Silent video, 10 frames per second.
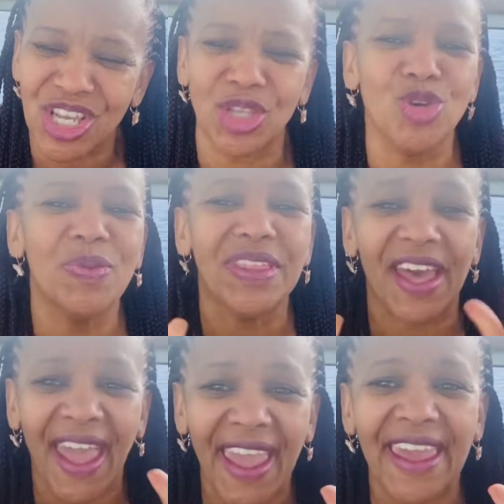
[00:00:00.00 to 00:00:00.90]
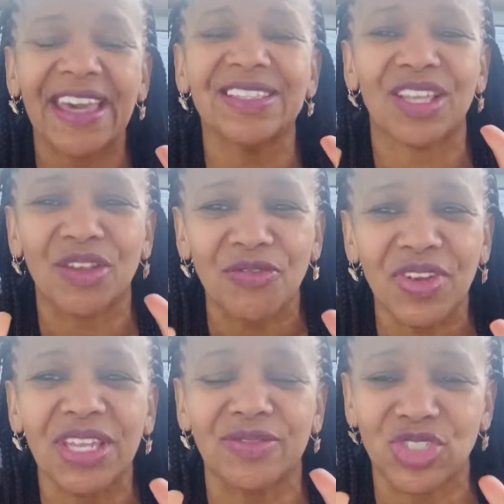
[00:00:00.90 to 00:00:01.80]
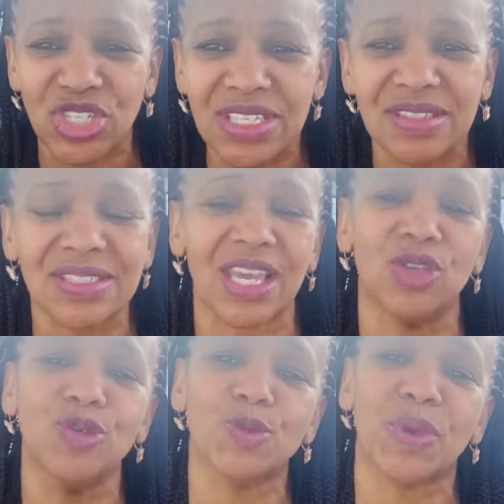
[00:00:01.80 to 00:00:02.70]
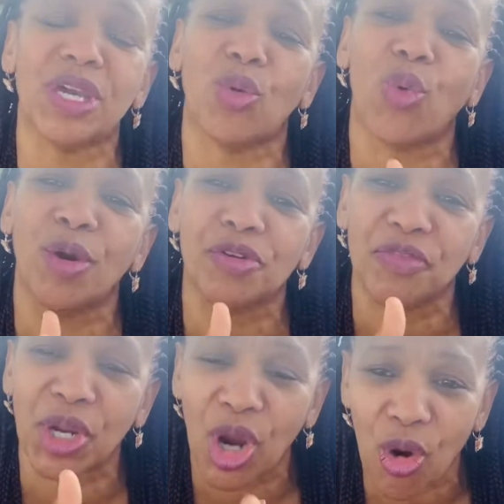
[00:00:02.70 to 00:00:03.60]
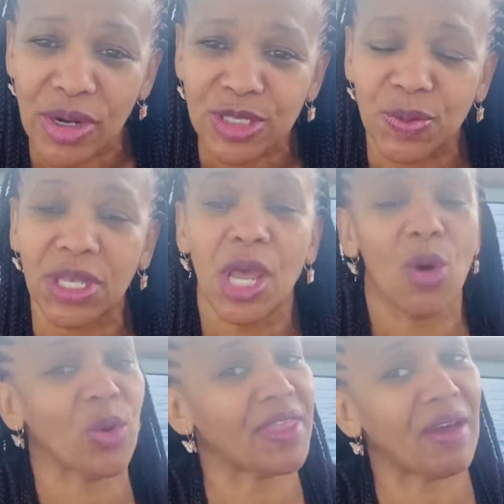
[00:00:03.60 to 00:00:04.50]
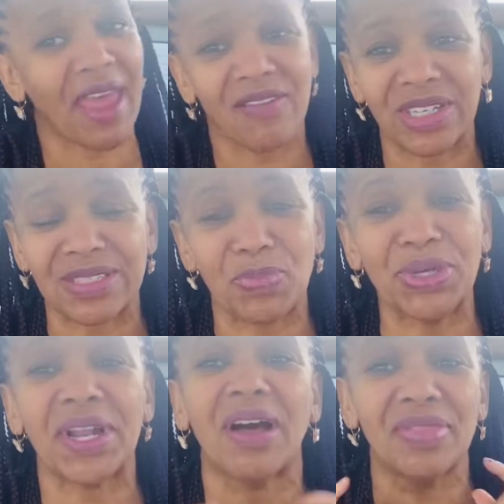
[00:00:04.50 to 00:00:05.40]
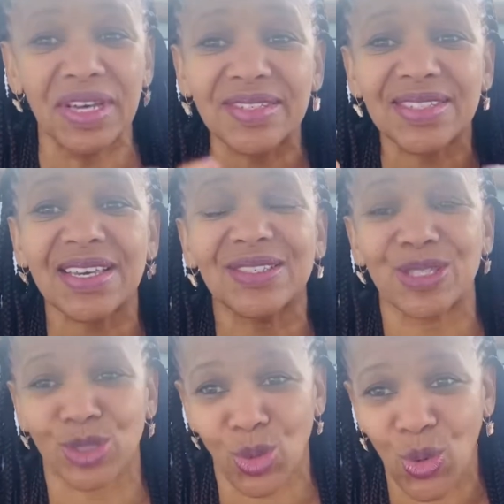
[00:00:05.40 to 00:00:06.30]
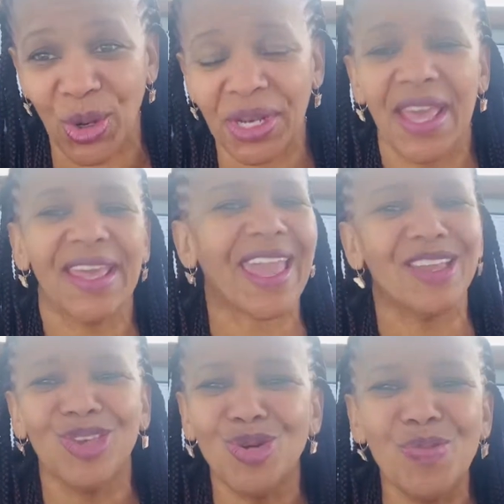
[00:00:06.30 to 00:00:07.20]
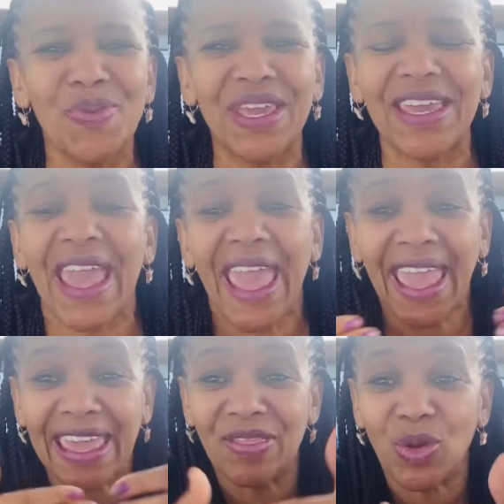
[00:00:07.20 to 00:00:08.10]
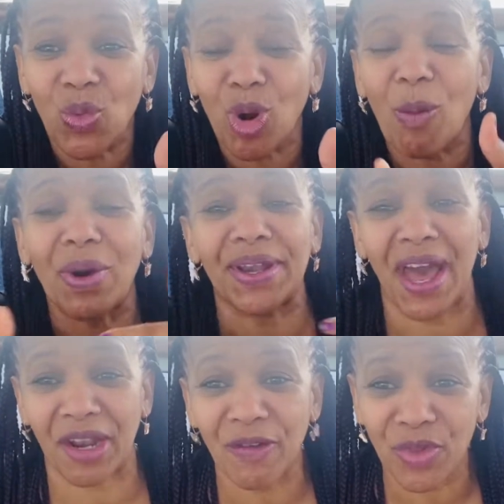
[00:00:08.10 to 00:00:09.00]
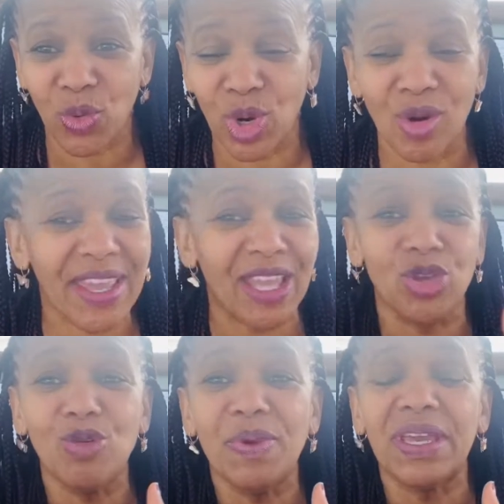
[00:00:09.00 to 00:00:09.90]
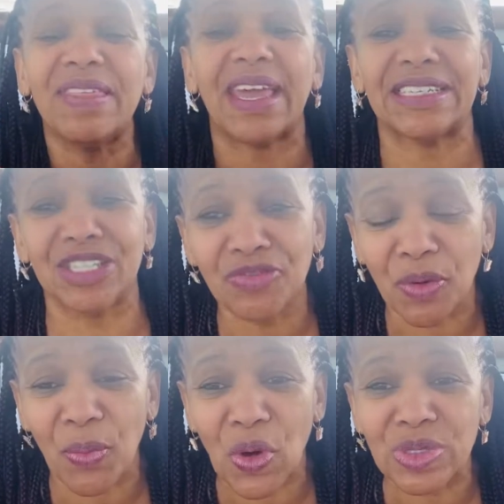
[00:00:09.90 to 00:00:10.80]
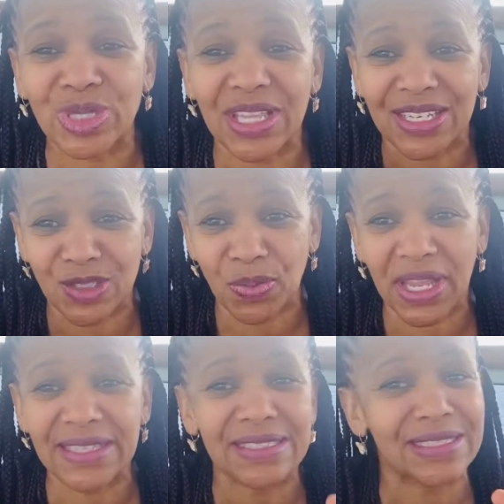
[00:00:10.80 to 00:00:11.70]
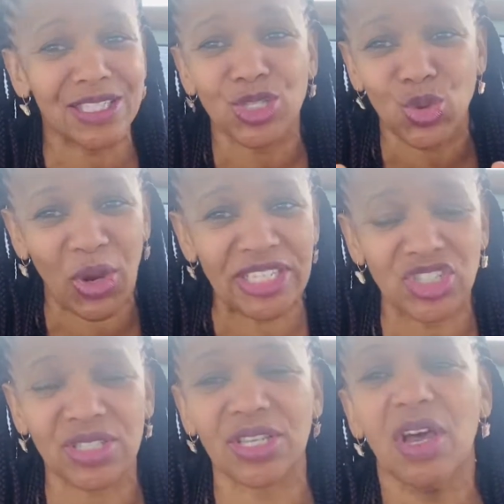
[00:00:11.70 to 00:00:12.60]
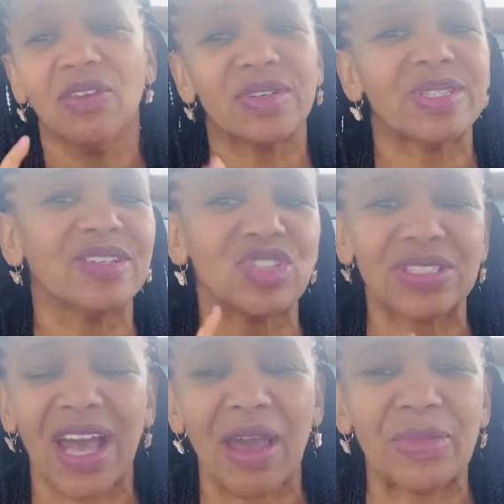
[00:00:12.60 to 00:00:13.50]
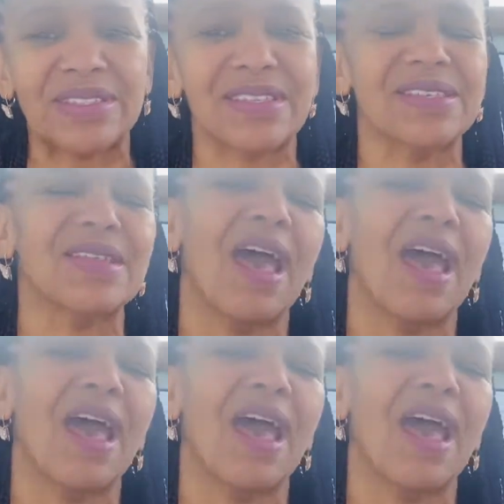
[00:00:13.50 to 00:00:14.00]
Can you be the hands and the feet of Jesus? Can you speak a word of encouragement without having this put a thus says the Lord? Can you be in the world but not of the world? Can you be that different person that is placed in situations for such a time as this?